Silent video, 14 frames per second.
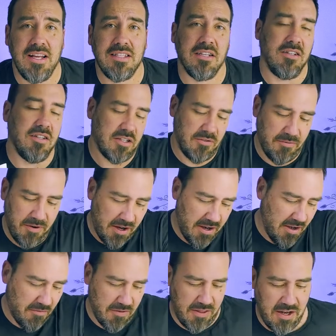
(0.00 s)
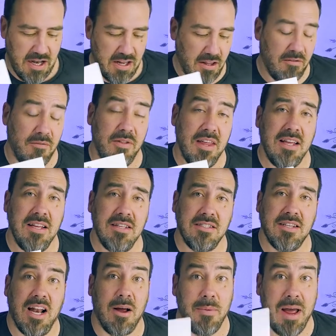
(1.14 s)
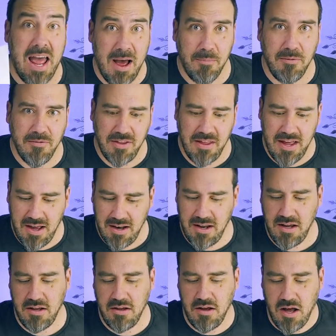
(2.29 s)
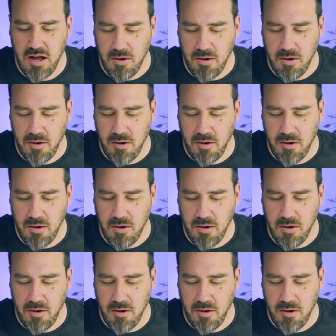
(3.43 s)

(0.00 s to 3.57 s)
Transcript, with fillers: is going to look very different than any of these, and I'm happy for that.